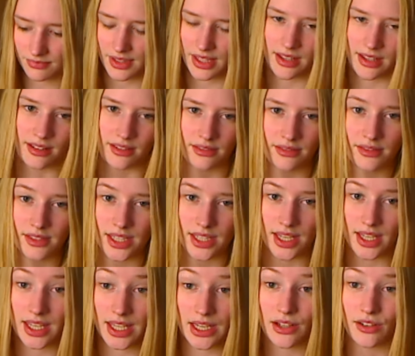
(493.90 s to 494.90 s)
yeah,
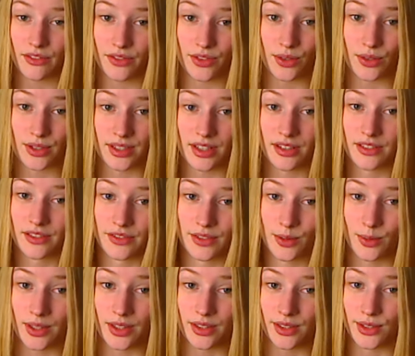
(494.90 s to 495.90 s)
take care of
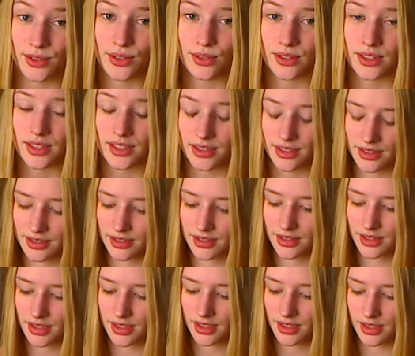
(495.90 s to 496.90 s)
yourselves while you do this,
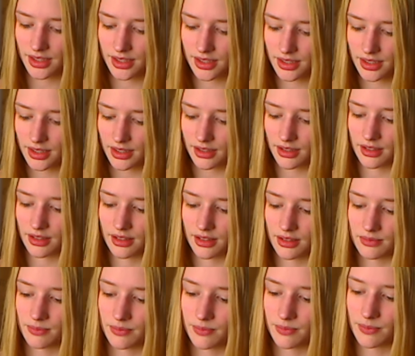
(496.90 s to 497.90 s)

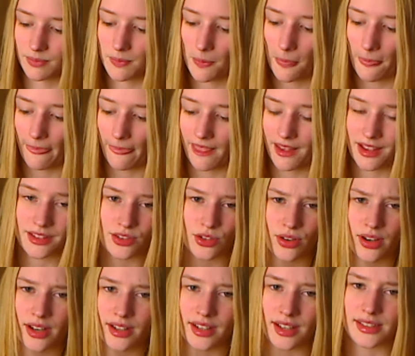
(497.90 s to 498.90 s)
and
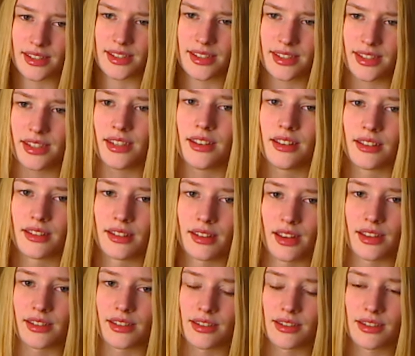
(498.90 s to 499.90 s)
try not to see it
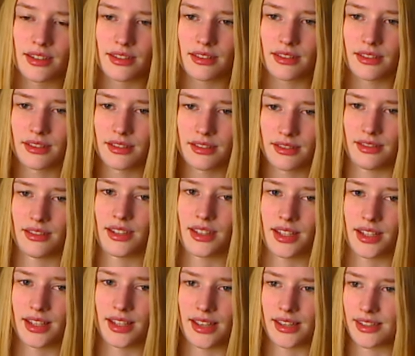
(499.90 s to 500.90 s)
as
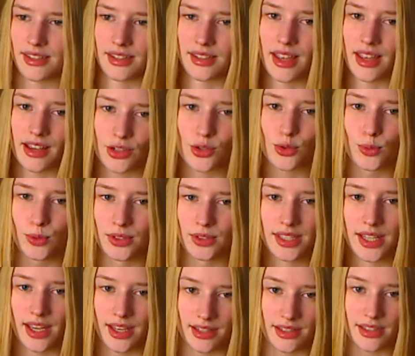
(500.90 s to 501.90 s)
an actual
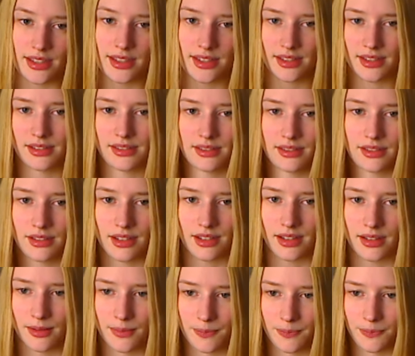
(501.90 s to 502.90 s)
test.
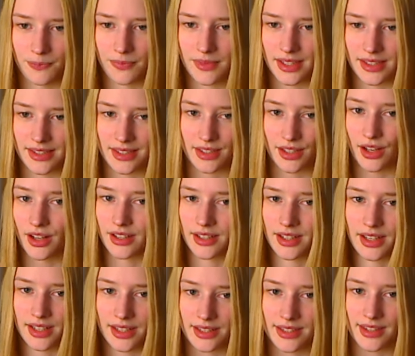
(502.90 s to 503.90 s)
It's not
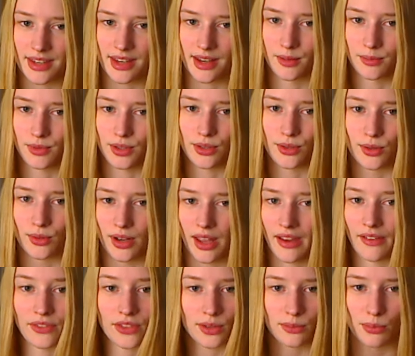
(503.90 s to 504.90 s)
an exam. You don't
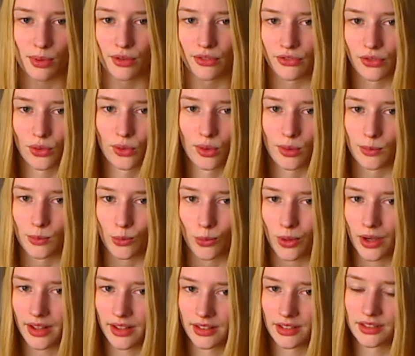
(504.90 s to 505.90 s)
have to perform
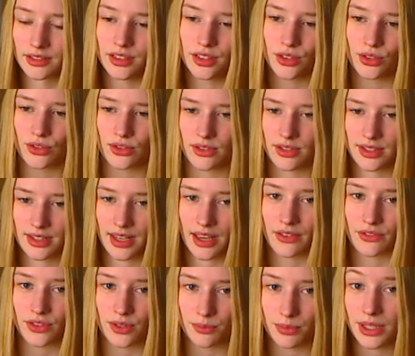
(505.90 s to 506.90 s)
well. You just
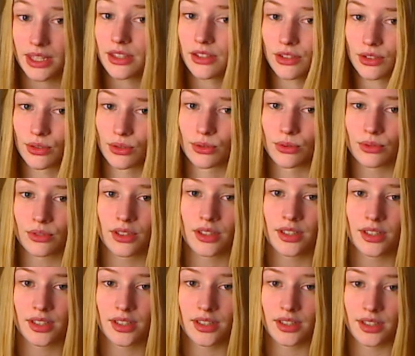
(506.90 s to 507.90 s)
have to be you,
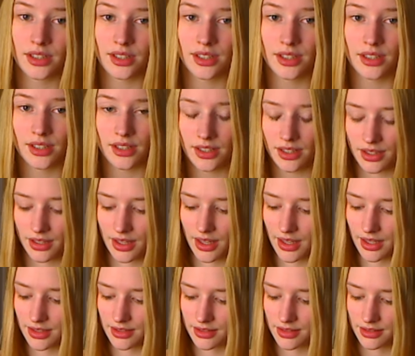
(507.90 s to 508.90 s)

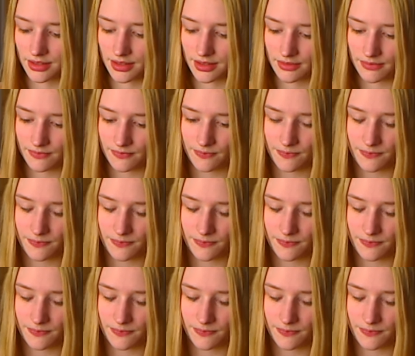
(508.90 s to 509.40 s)
and